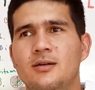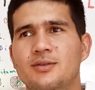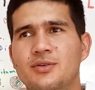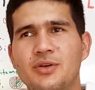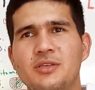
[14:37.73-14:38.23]

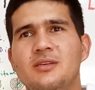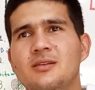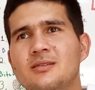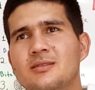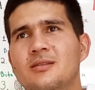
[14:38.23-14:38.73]

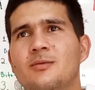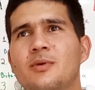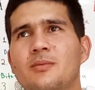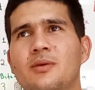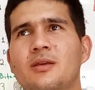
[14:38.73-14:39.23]
greetings,
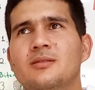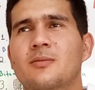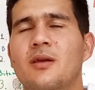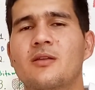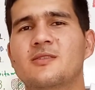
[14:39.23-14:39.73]
maybe some
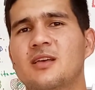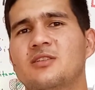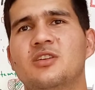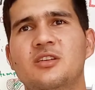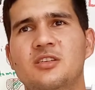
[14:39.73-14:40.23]
kind of
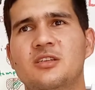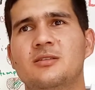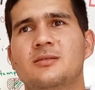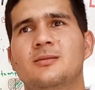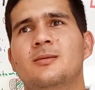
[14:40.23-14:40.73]

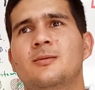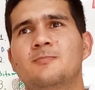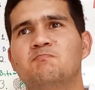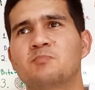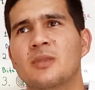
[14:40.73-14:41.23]
suggestions,
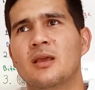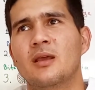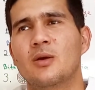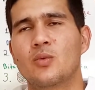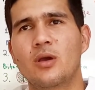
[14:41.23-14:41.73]

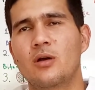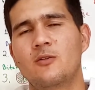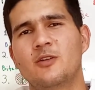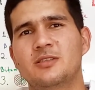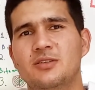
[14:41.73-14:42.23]
we are
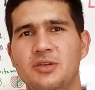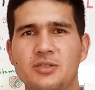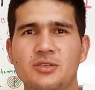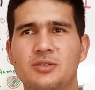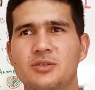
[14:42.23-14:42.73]
always
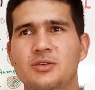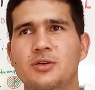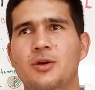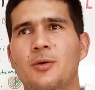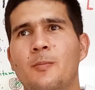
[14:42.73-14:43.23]
ready
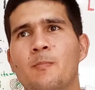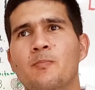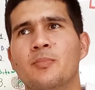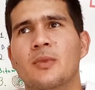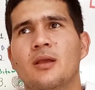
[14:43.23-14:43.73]
to
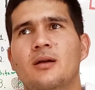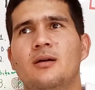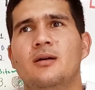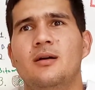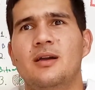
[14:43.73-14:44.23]

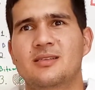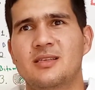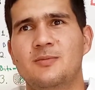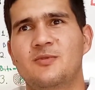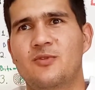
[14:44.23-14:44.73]

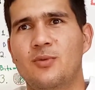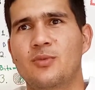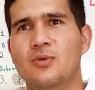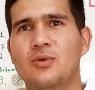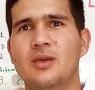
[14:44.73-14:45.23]
accept from
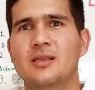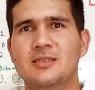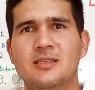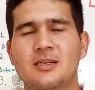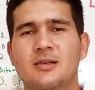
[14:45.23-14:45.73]
you in
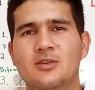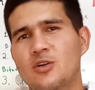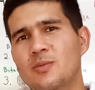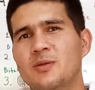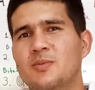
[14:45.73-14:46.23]
the
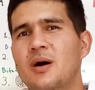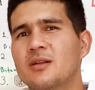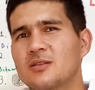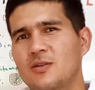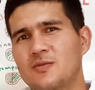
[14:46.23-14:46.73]
comment
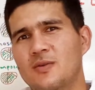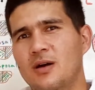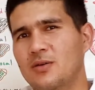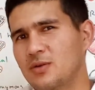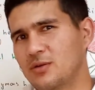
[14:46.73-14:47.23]
part of
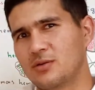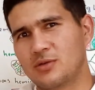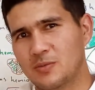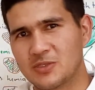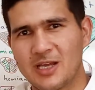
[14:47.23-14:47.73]
our
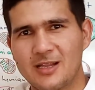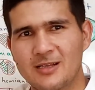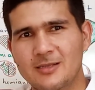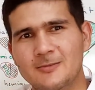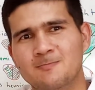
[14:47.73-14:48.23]
YouTube
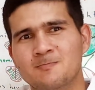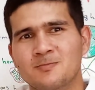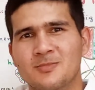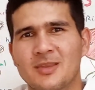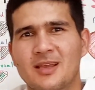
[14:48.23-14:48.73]
channel.
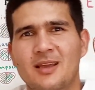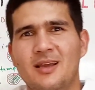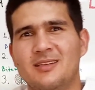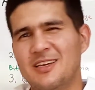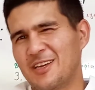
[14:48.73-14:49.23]

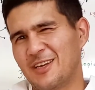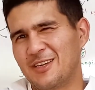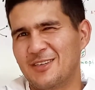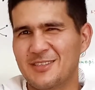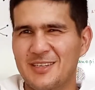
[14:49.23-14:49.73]
Take care of
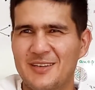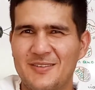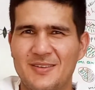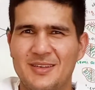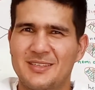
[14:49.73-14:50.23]
yourself.
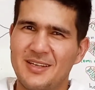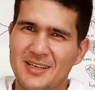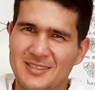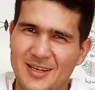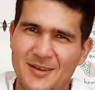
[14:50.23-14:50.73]
See you
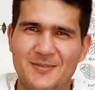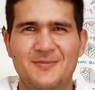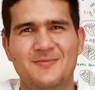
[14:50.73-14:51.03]
next time.